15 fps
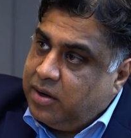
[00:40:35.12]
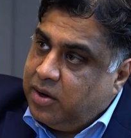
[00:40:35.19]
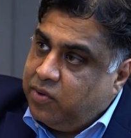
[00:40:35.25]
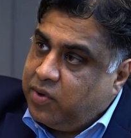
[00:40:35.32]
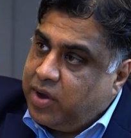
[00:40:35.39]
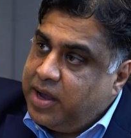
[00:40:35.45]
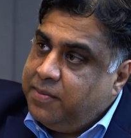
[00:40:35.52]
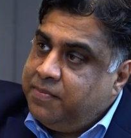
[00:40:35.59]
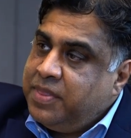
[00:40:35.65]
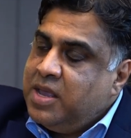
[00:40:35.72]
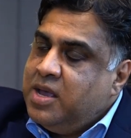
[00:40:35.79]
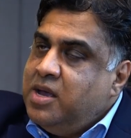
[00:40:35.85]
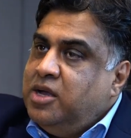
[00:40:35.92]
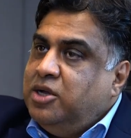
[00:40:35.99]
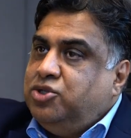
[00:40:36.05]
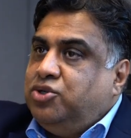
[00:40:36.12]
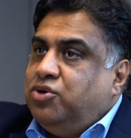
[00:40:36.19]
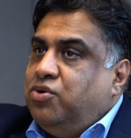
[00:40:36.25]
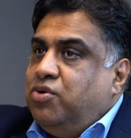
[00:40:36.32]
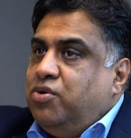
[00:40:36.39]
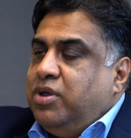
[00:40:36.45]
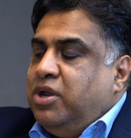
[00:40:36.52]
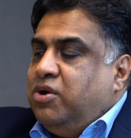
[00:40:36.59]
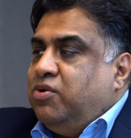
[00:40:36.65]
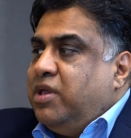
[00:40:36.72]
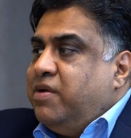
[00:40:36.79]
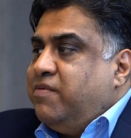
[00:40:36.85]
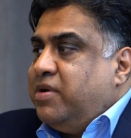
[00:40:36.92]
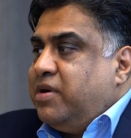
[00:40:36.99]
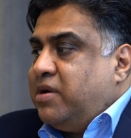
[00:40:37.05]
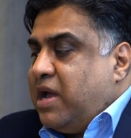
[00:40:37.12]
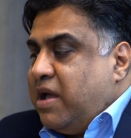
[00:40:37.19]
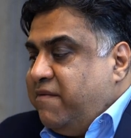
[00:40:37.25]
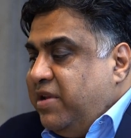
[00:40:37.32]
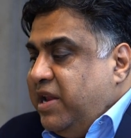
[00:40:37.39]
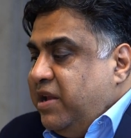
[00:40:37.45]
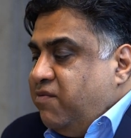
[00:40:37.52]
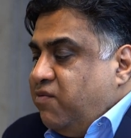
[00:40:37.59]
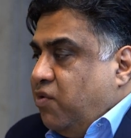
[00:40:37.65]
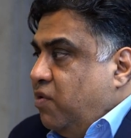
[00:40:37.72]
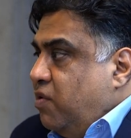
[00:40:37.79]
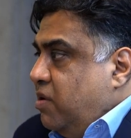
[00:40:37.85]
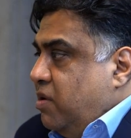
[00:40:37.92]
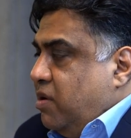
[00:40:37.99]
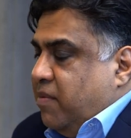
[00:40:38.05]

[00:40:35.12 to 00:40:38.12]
Okay. So, they were heavily involved.